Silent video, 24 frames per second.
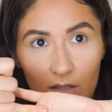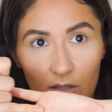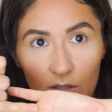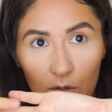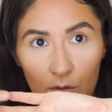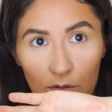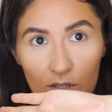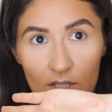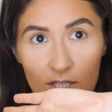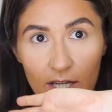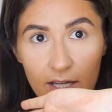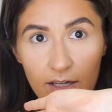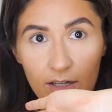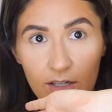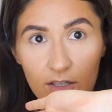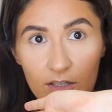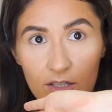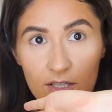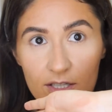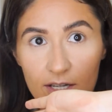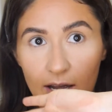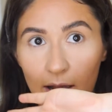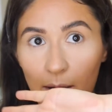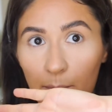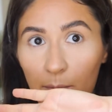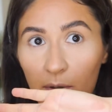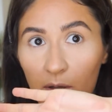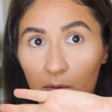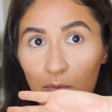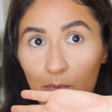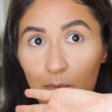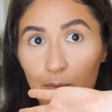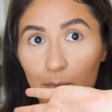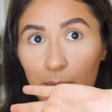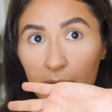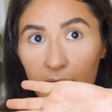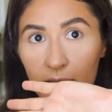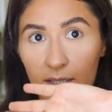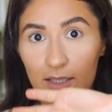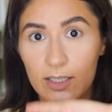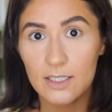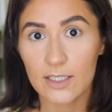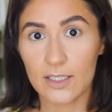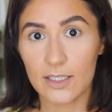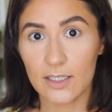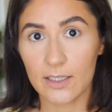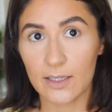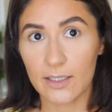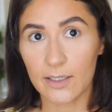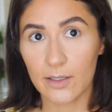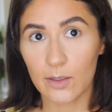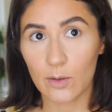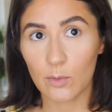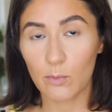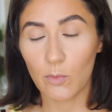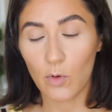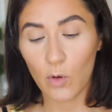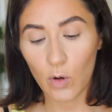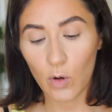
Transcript: you know, take your time and build it a little